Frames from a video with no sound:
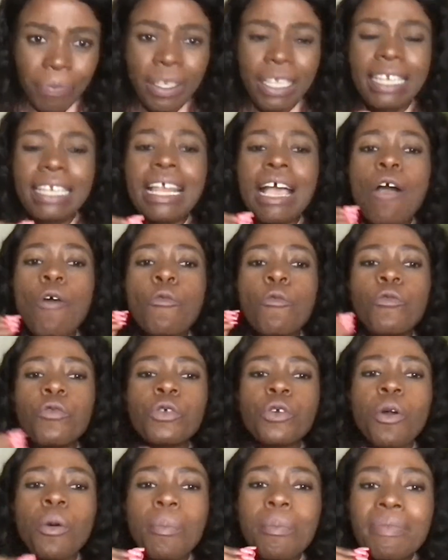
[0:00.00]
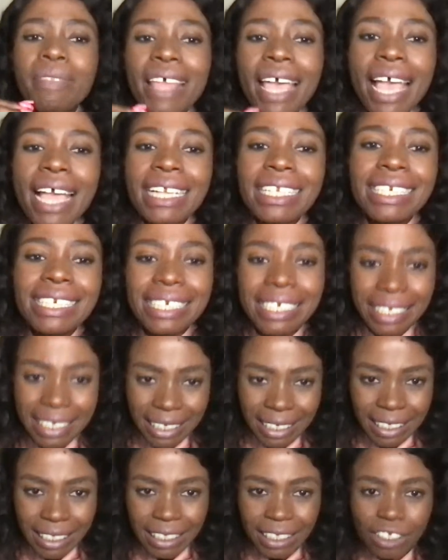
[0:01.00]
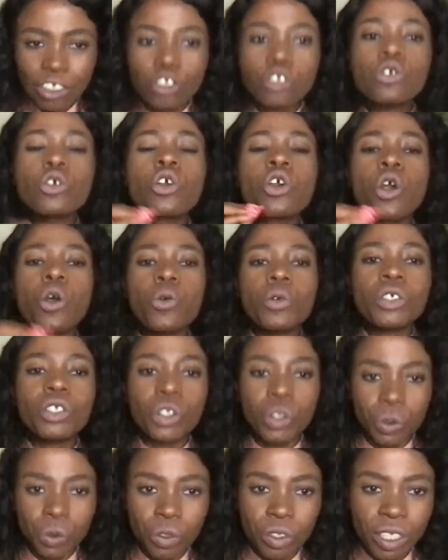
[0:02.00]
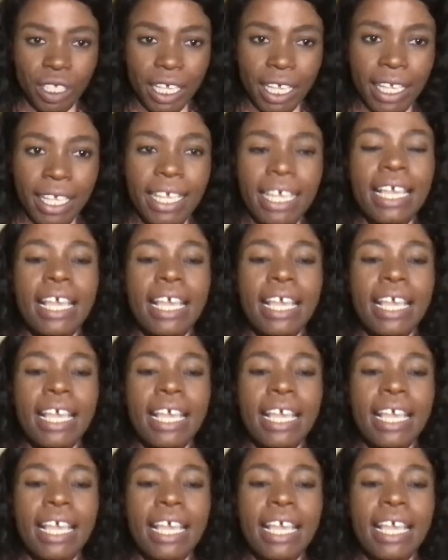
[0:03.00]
Now, from that list, you're going to say,